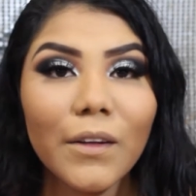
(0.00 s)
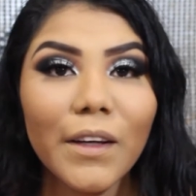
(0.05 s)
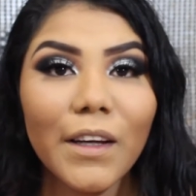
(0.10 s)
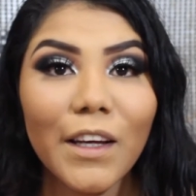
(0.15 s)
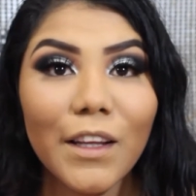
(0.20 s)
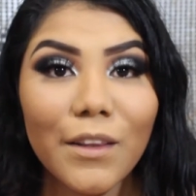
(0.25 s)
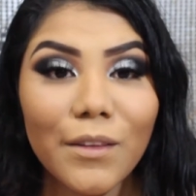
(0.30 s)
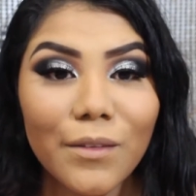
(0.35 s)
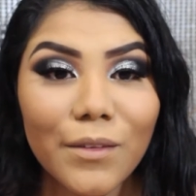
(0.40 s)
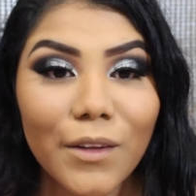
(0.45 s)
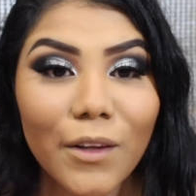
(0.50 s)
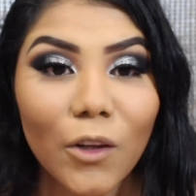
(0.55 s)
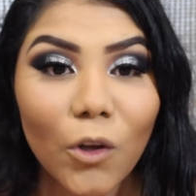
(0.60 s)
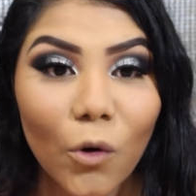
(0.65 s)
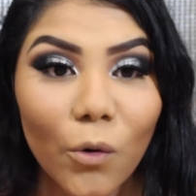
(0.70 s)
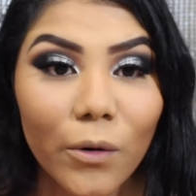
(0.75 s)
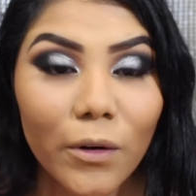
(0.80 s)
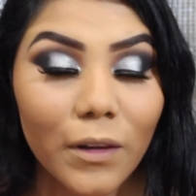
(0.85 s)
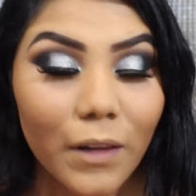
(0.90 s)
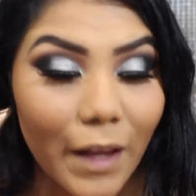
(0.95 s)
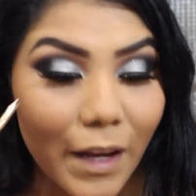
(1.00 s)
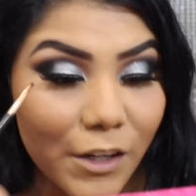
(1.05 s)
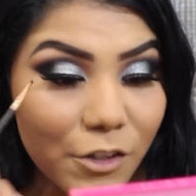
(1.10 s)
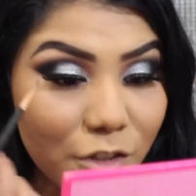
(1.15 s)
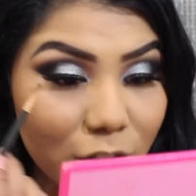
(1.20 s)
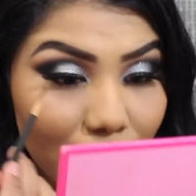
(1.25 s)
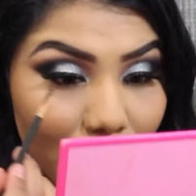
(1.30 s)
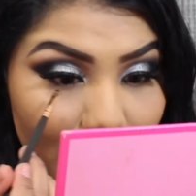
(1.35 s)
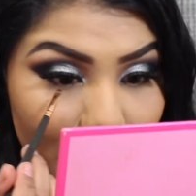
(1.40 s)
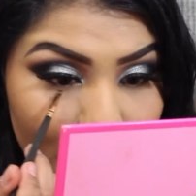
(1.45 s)
in the lower
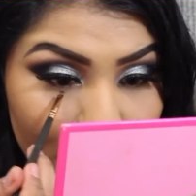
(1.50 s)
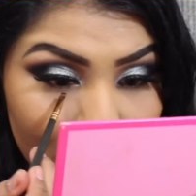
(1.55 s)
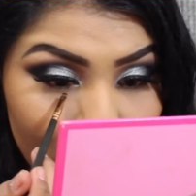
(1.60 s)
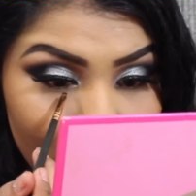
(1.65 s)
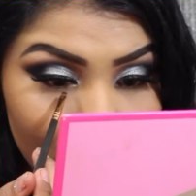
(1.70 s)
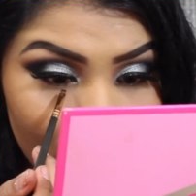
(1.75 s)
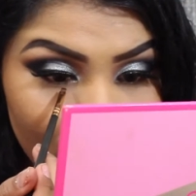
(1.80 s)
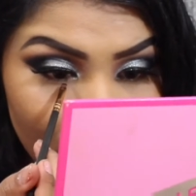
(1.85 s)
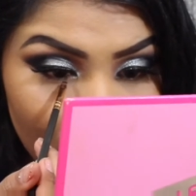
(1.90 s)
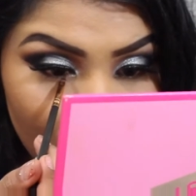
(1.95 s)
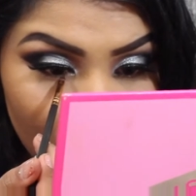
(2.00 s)
lash line.